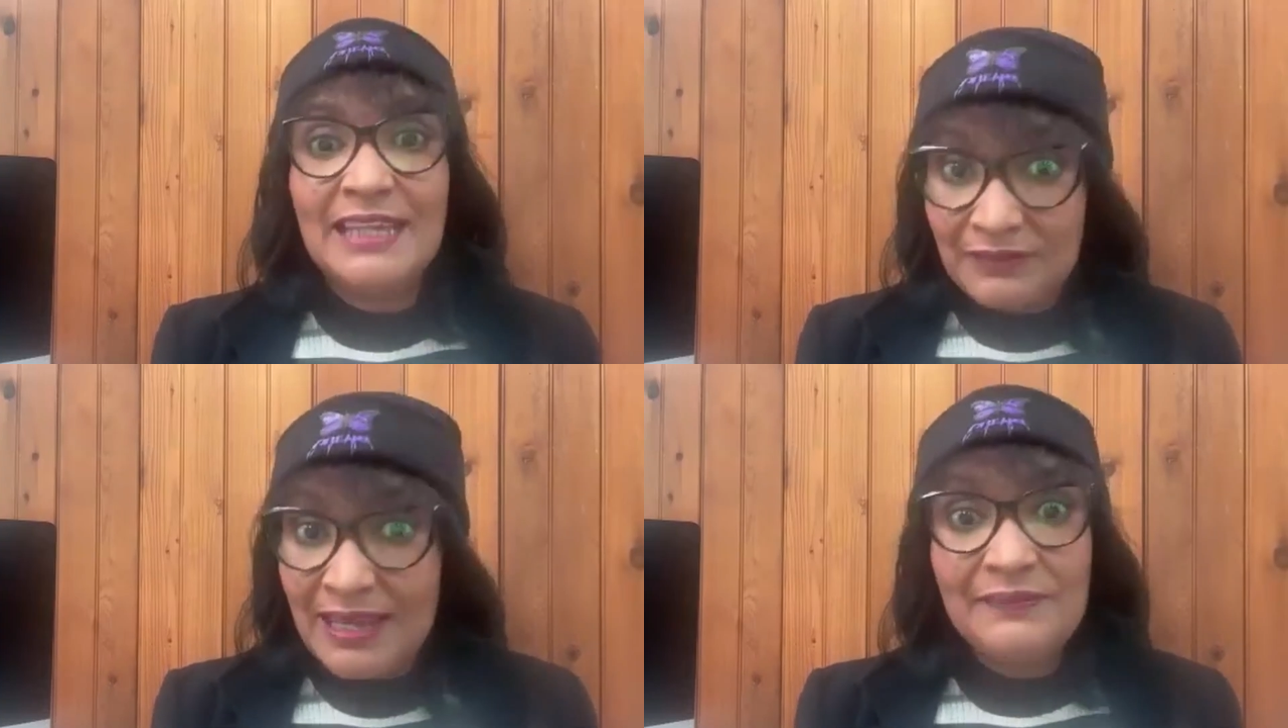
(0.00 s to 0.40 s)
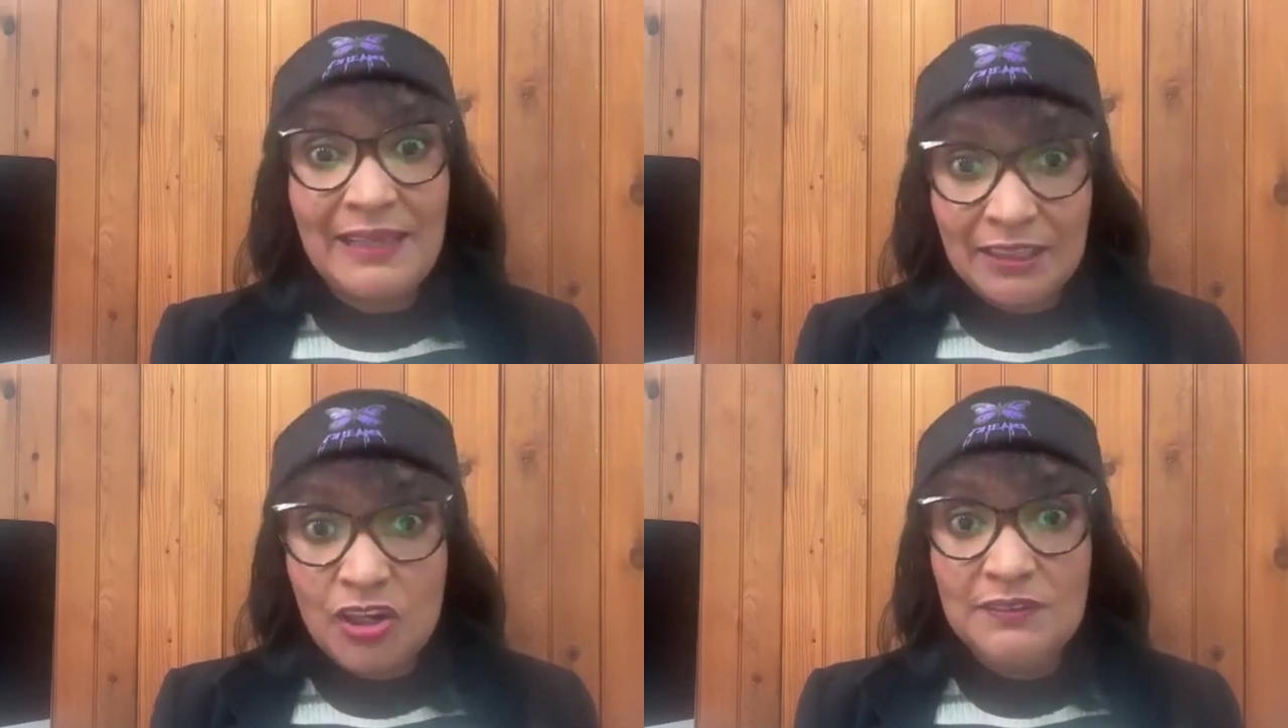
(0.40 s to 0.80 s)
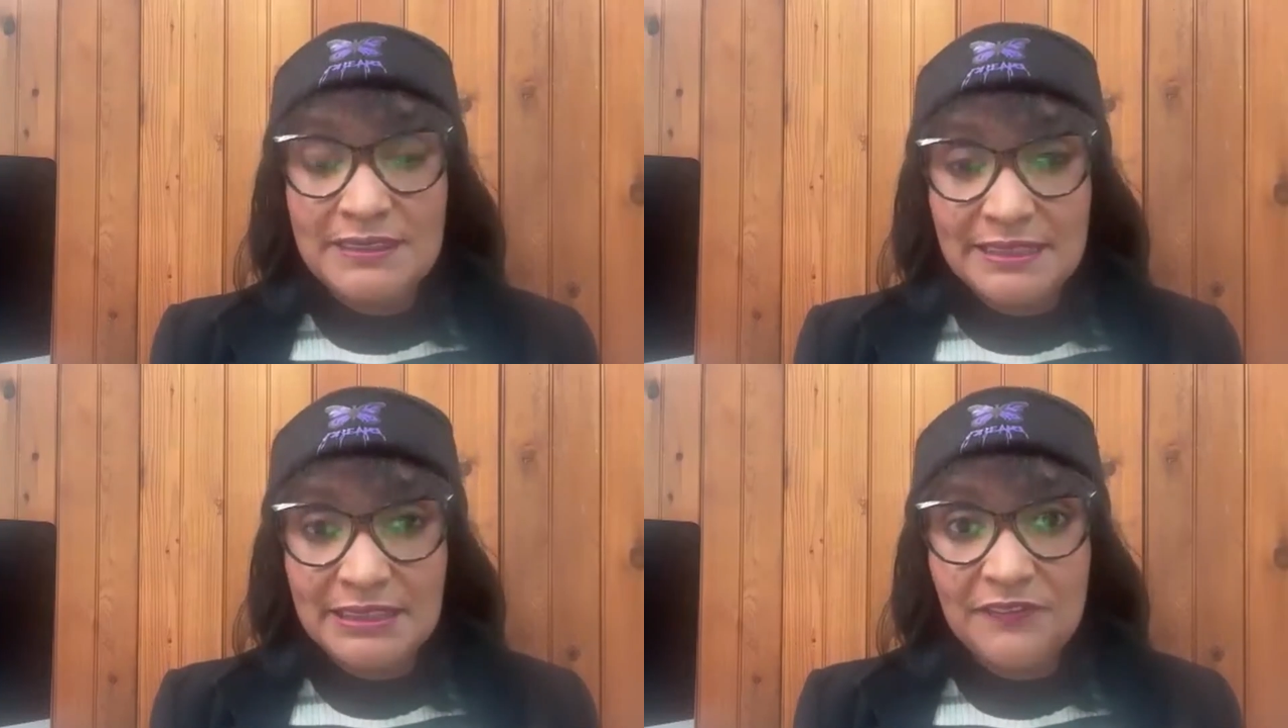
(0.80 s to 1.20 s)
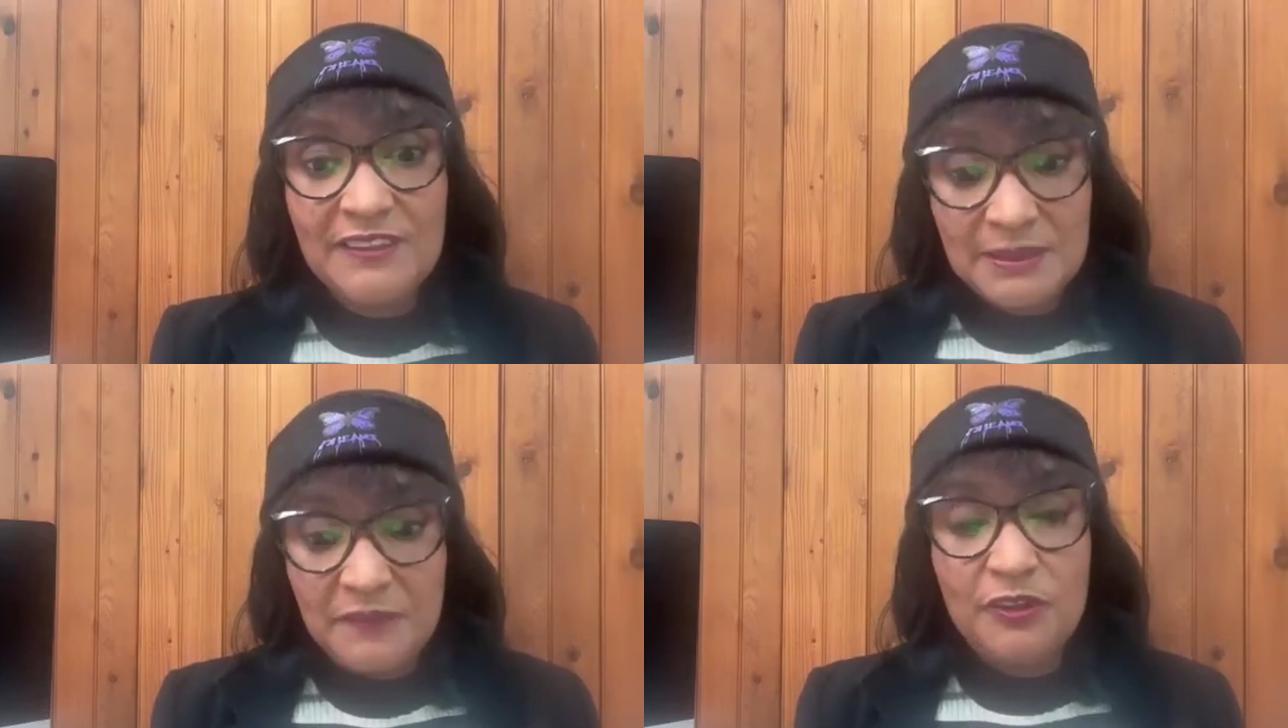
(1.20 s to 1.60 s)
to have that conversation
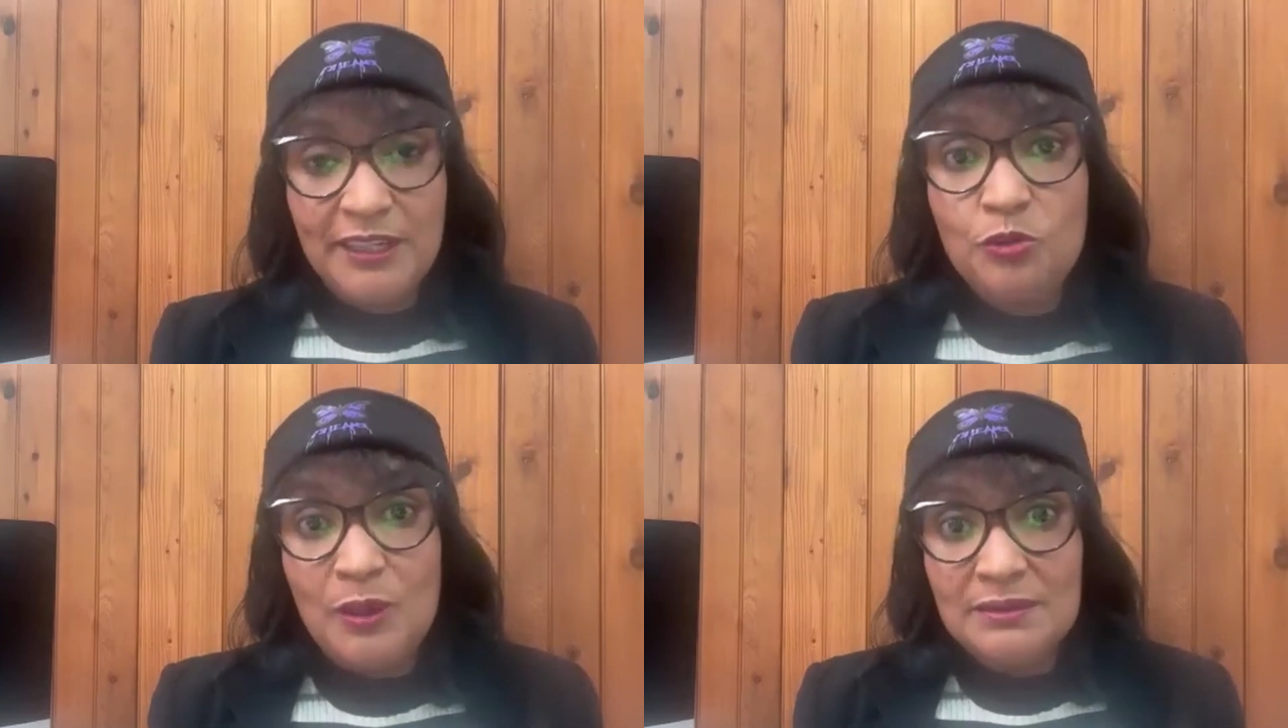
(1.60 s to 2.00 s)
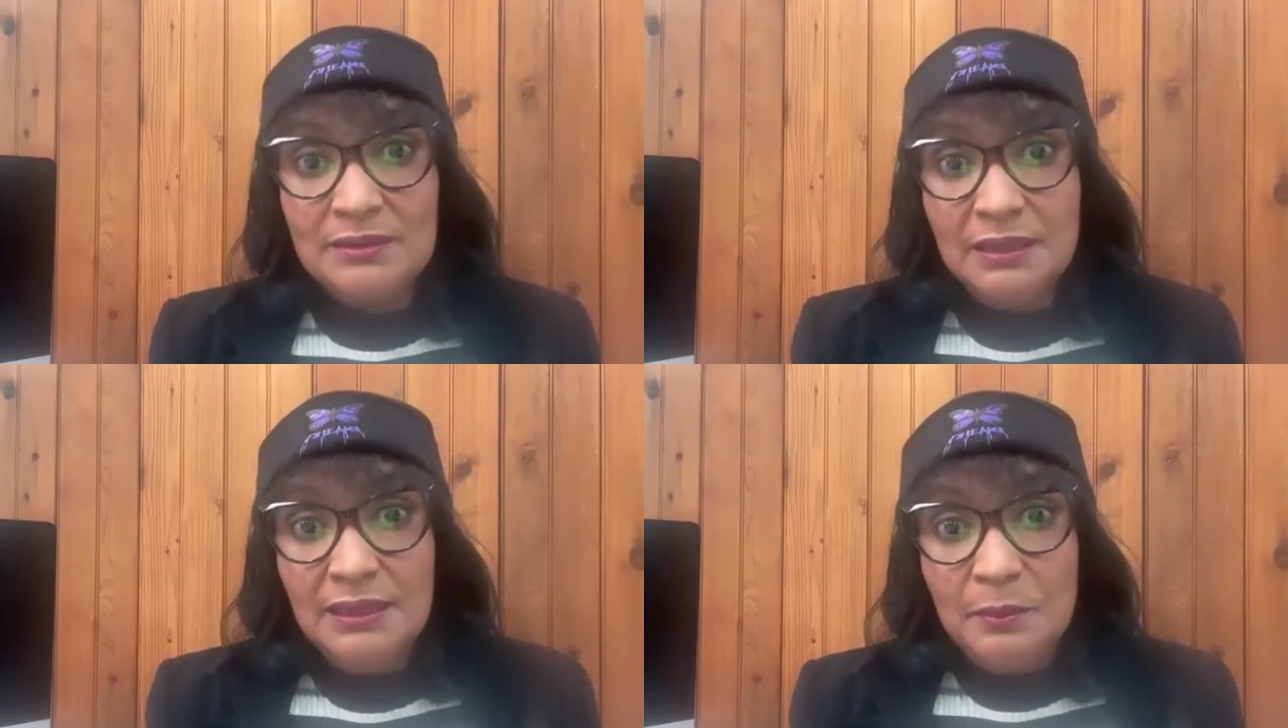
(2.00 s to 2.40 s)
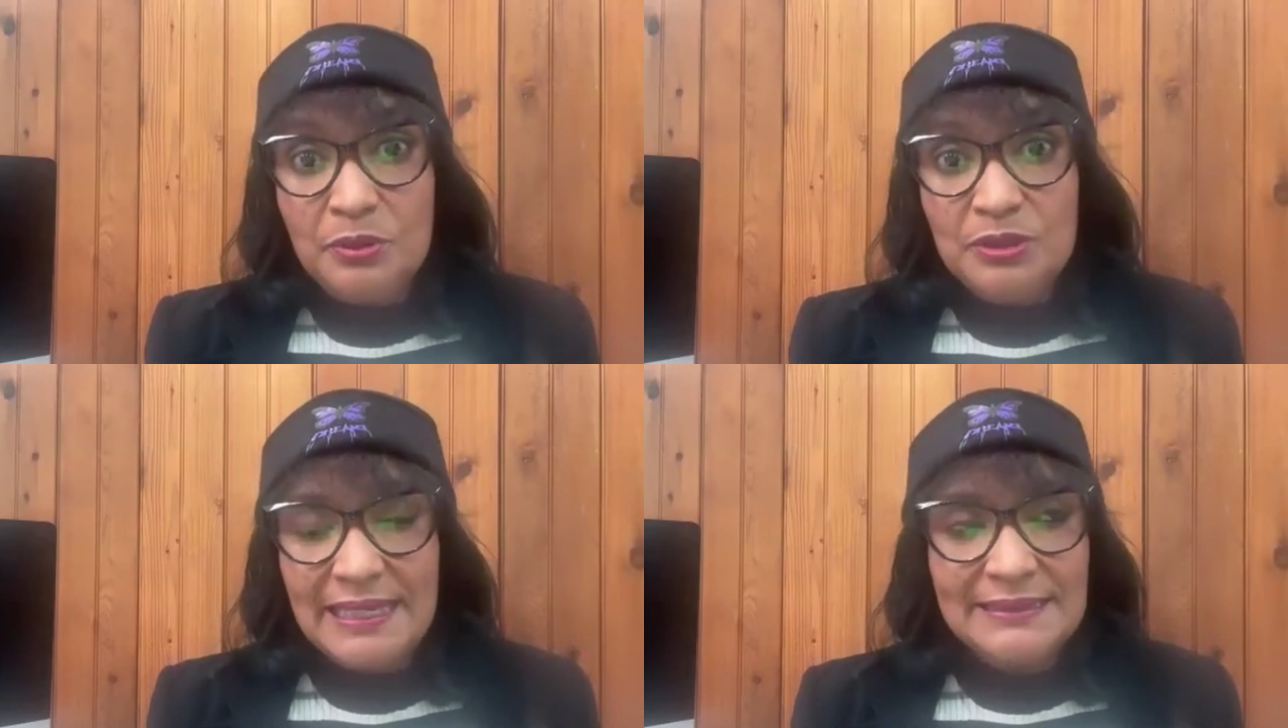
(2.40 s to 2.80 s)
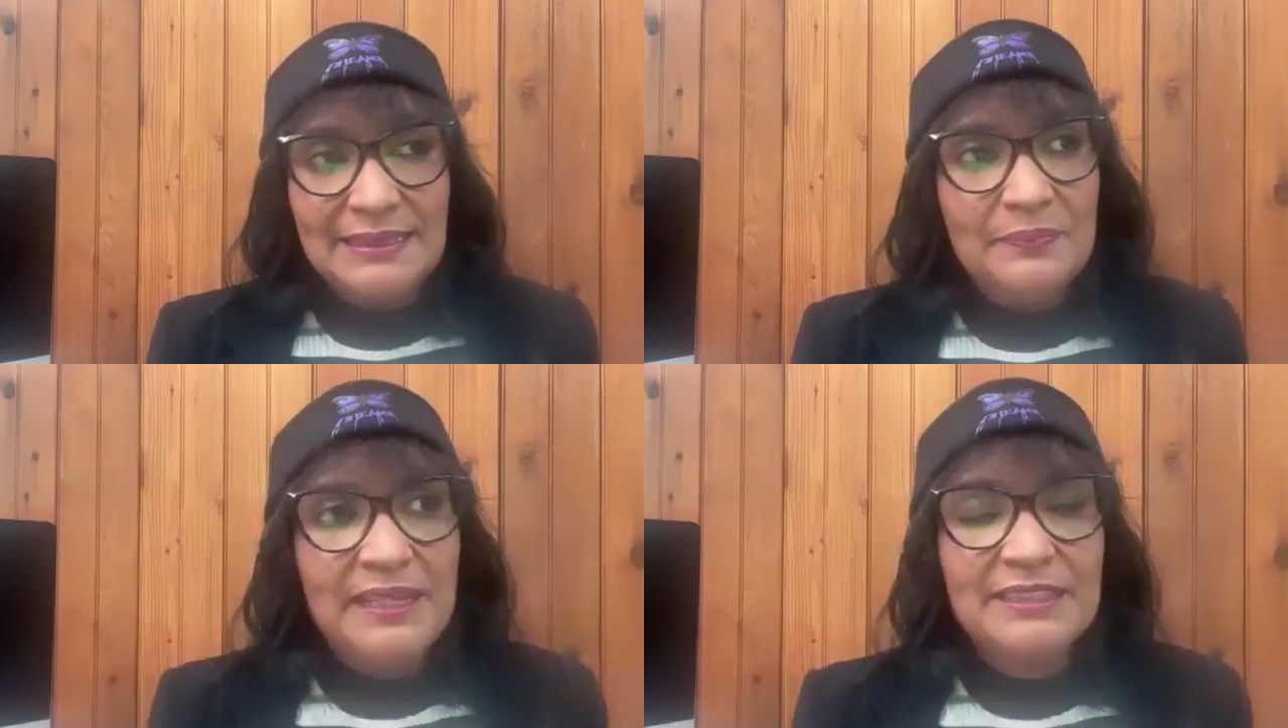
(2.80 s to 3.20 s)
first before you go and present
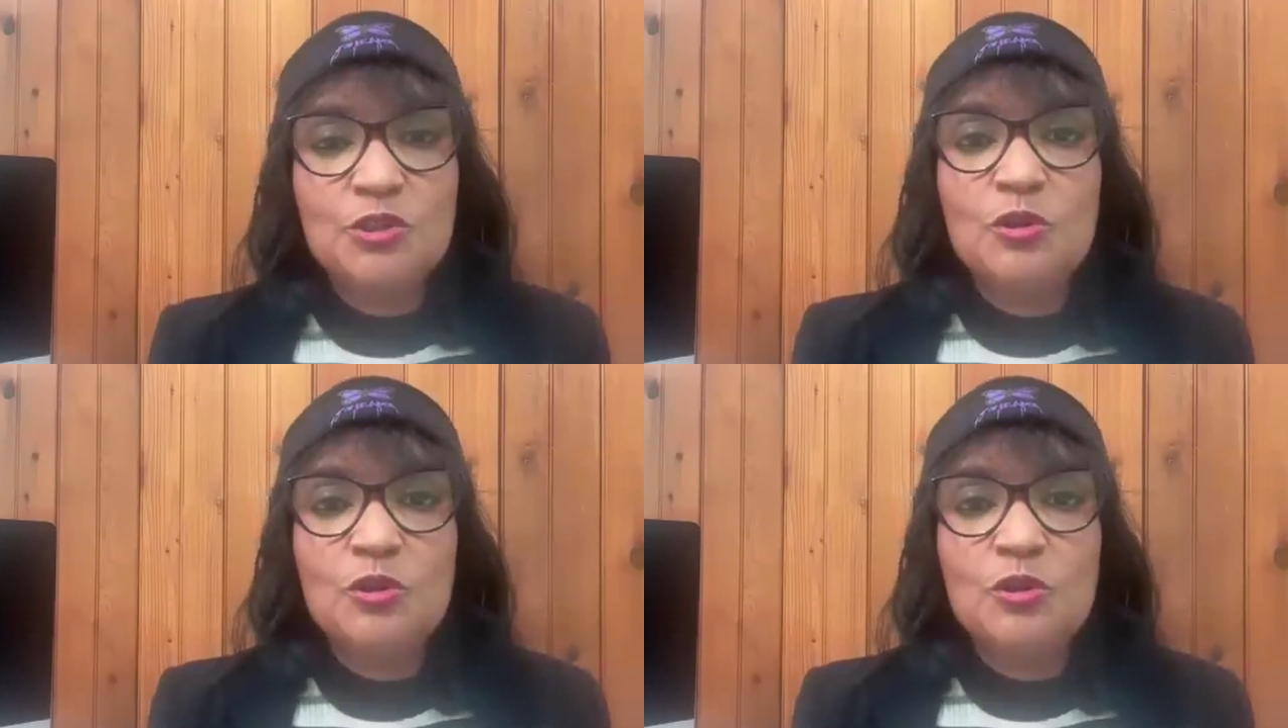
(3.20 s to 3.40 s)
something.